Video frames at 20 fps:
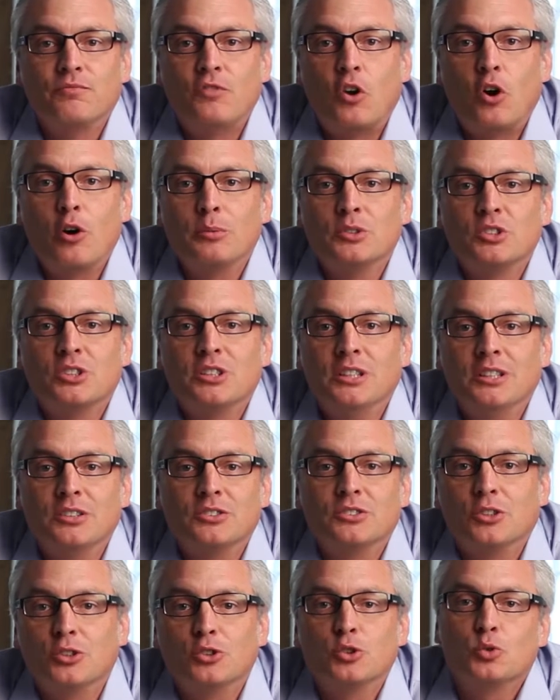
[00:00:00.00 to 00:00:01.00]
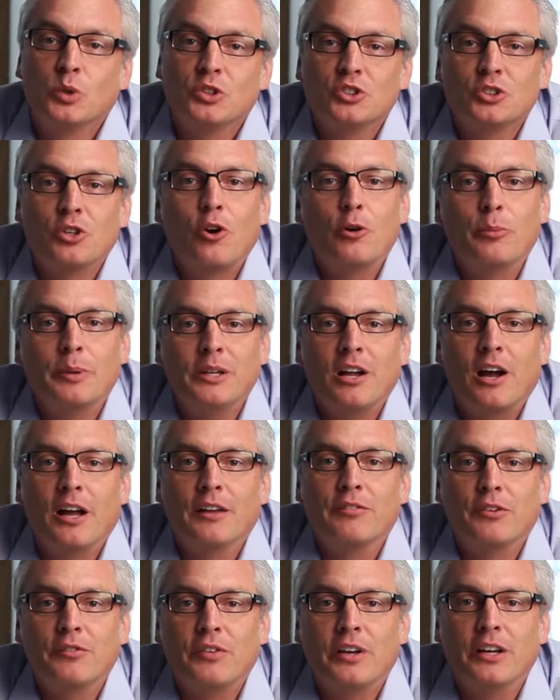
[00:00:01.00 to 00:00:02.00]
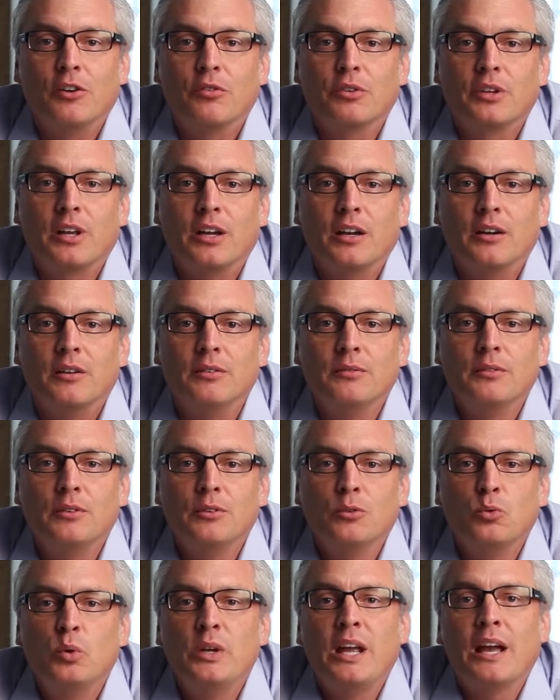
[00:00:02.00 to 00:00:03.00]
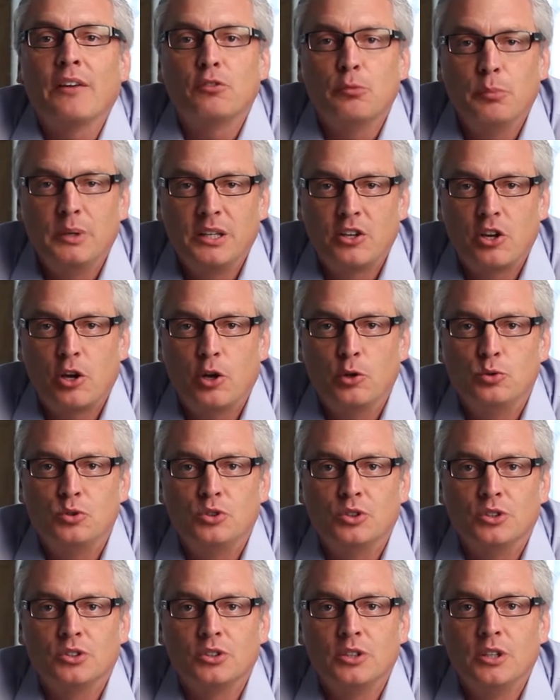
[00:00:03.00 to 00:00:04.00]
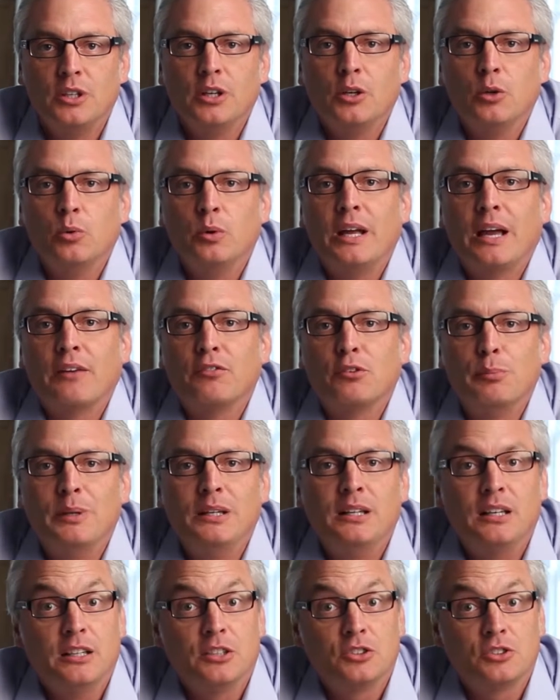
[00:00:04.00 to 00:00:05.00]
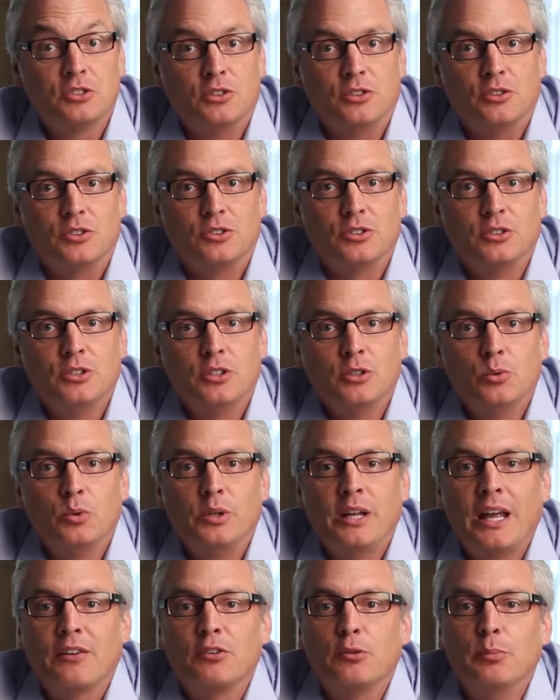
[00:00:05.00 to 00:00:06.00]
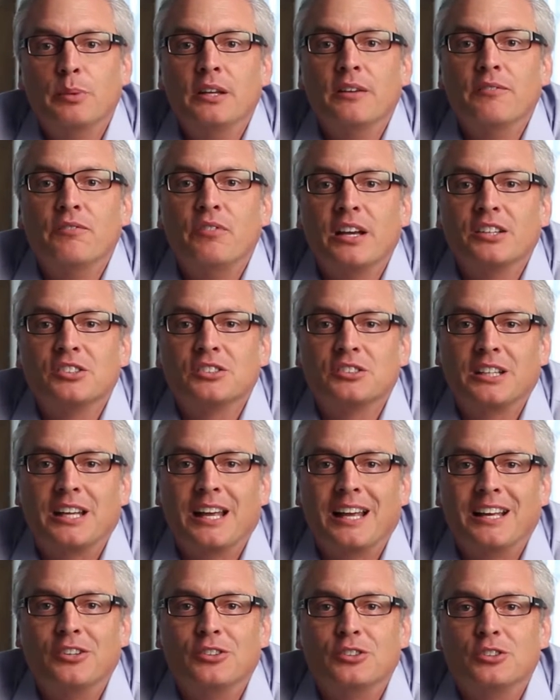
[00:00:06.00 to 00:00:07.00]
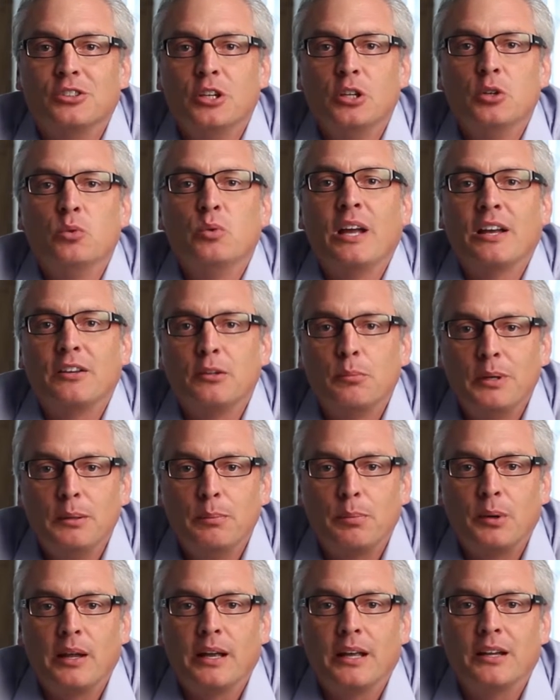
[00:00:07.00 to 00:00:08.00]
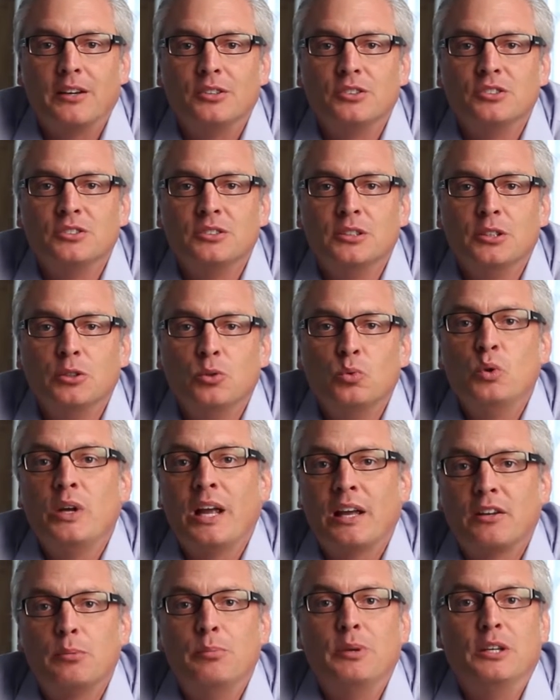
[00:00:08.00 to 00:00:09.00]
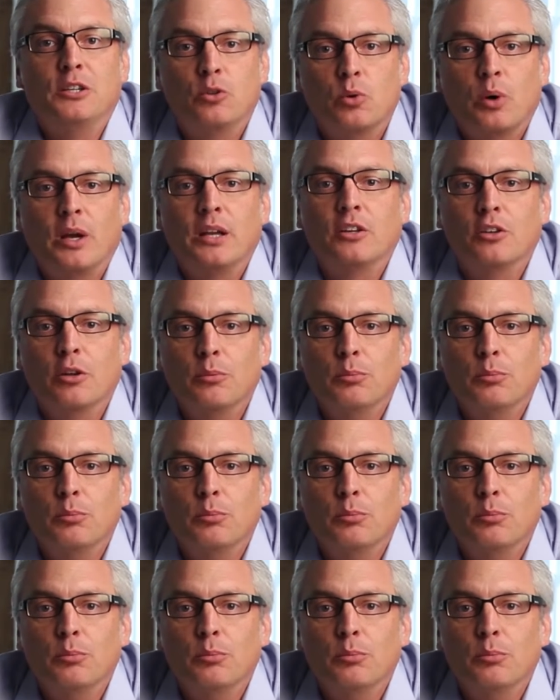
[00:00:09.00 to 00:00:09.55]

pharmacy is the Swiss Army knife of healthcare. We have to be coaches. We have to be listeners. We have to be investigators. We have to be planners. We have to be great